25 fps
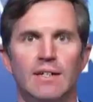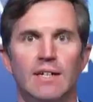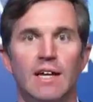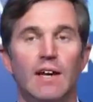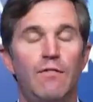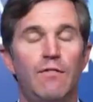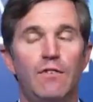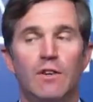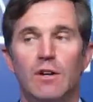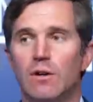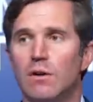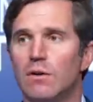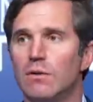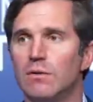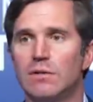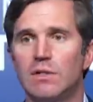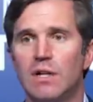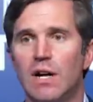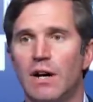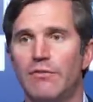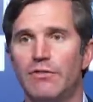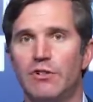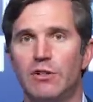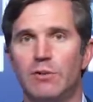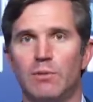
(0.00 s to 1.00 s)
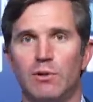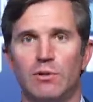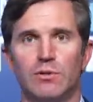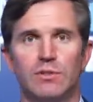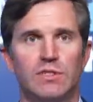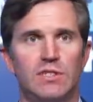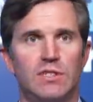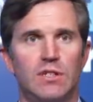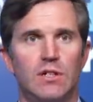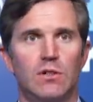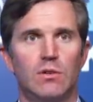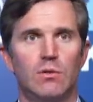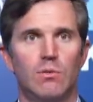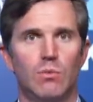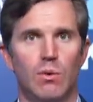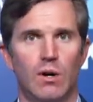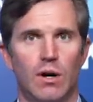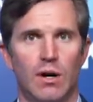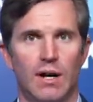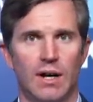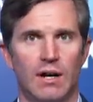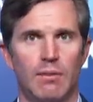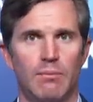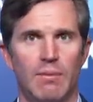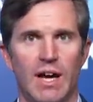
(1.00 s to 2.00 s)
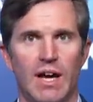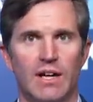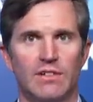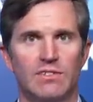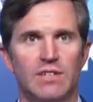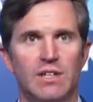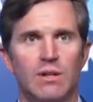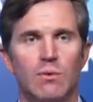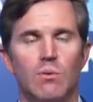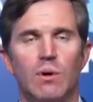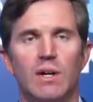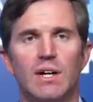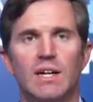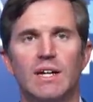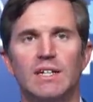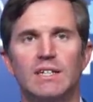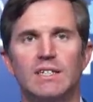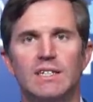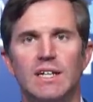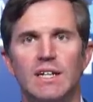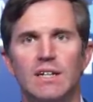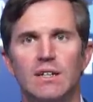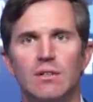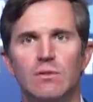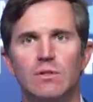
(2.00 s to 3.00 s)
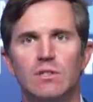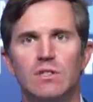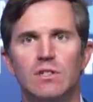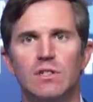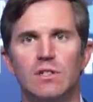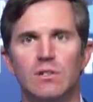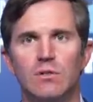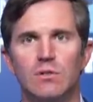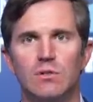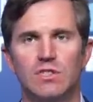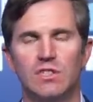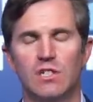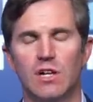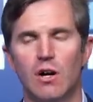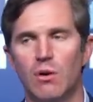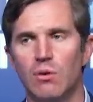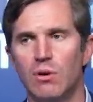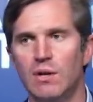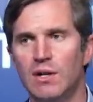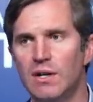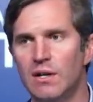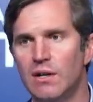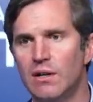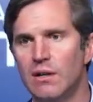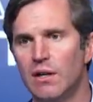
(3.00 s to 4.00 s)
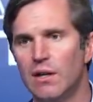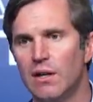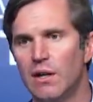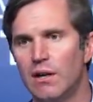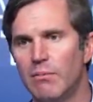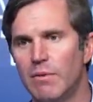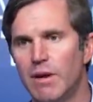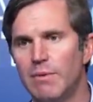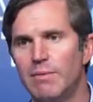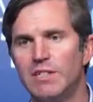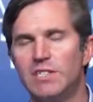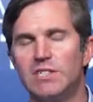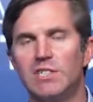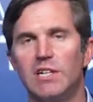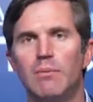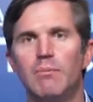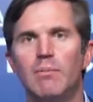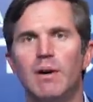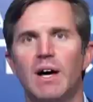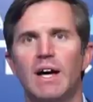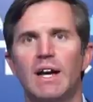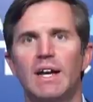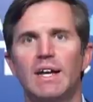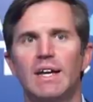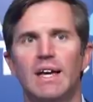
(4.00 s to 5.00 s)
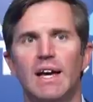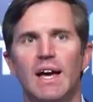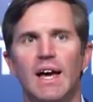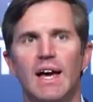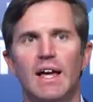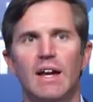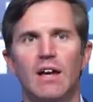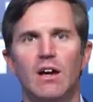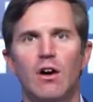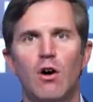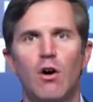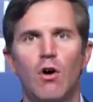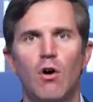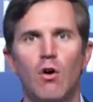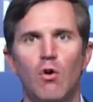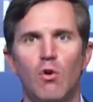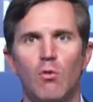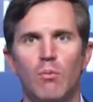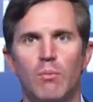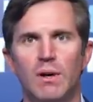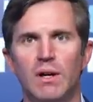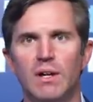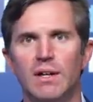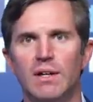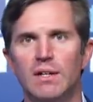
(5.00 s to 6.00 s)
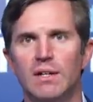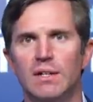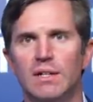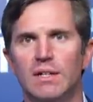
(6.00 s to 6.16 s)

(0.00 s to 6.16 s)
If you're comfortable still wearing a mask and want to continue to do so, maybe somebody at home